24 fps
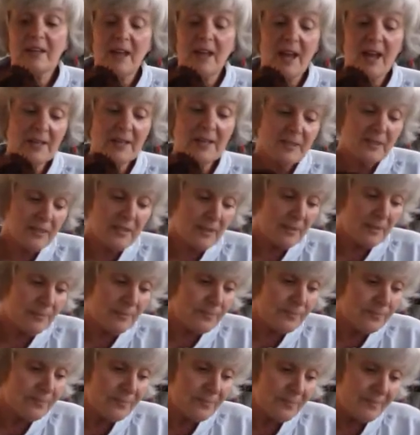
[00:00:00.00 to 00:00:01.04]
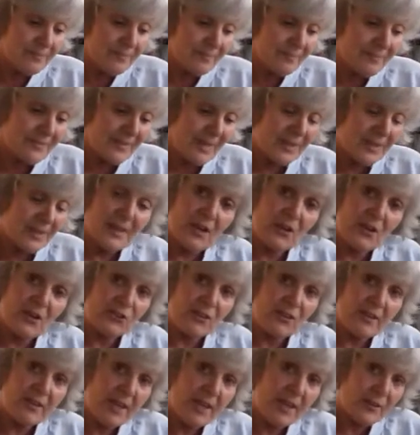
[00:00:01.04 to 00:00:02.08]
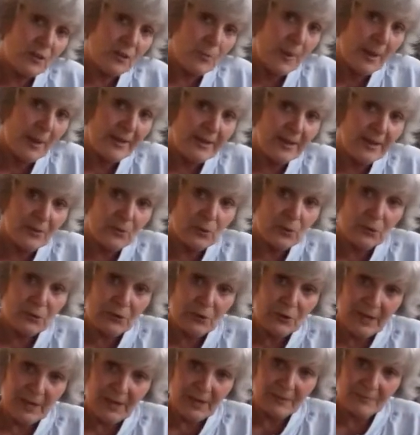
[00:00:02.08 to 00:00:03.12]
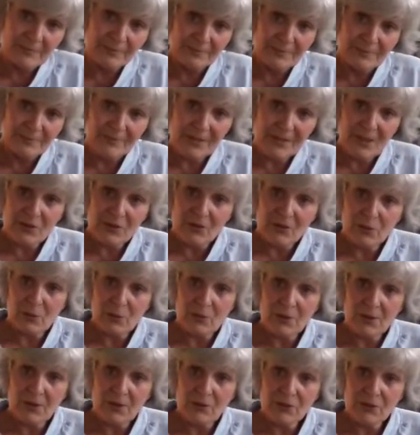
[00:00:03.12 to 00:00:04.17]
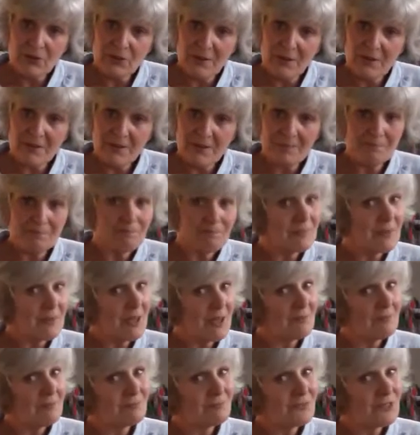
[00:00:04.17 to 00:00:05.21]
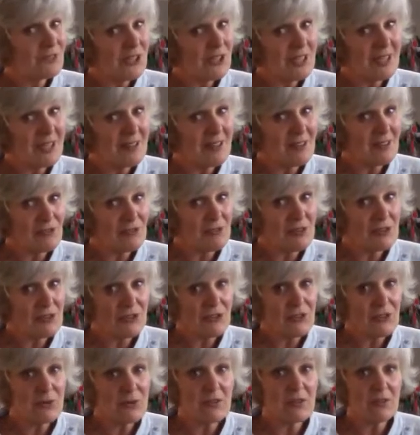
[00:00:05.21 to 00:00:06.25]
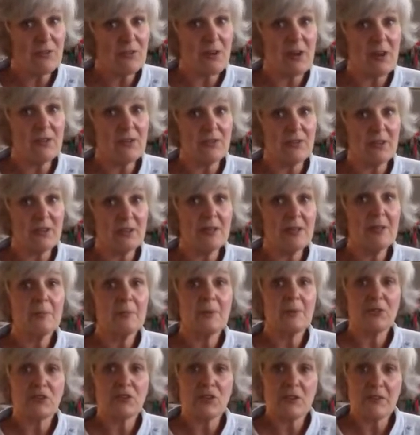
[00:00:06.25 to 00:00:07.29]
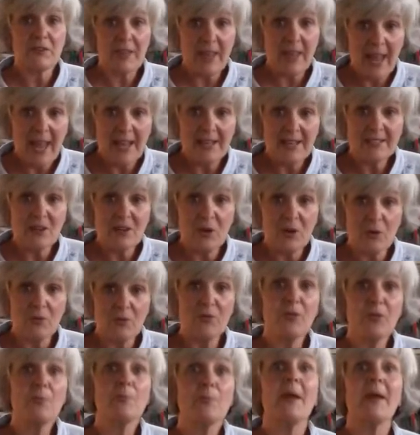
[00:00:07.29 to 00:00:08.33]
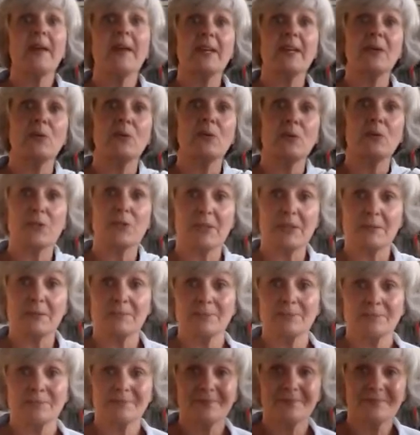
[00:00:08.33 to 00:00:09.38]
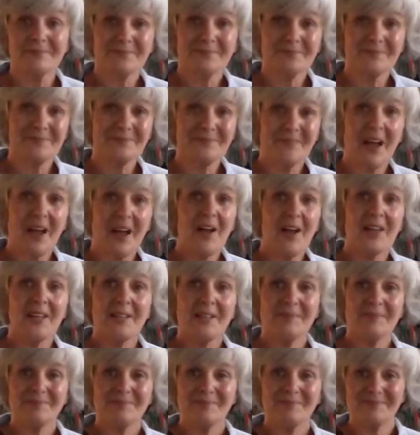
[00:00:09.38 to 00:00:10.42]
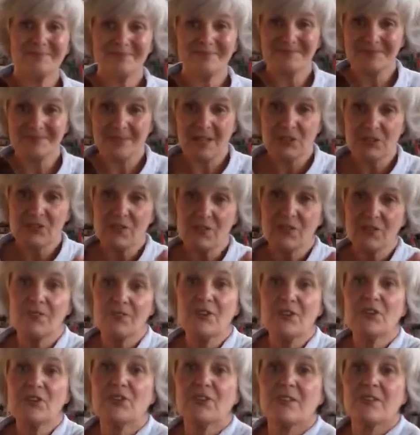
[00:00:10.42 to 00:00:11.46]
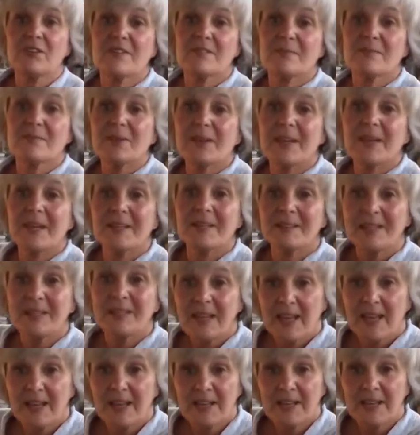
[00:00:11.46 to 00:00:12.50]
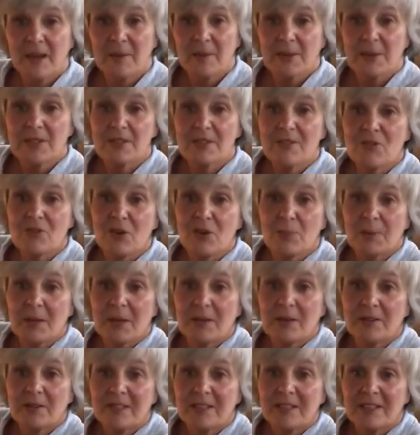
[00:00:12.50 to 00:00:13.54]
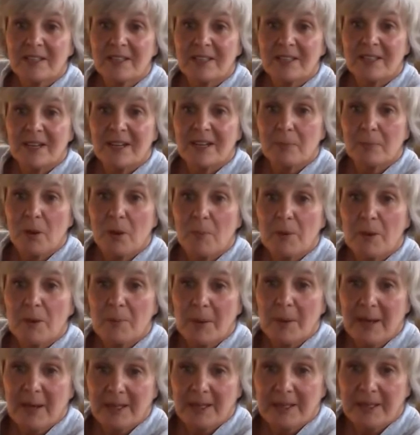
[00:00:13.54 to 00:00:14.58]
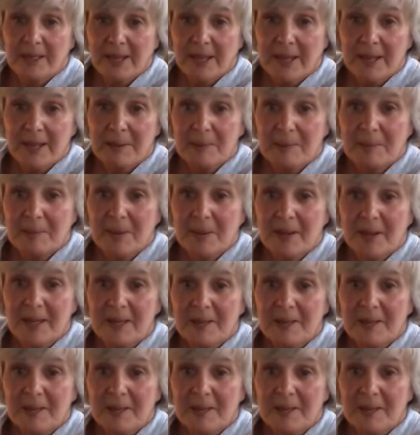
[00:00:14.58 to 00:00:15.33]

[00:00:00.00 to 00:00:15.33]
And um, and now she's head of the pecking order again. So although she's she is a real true survivor, but she's head of the pecking order. Hi, I'll just finish this, okay? Anyhow, I'm going to stop now and pop her back, okay? Bye.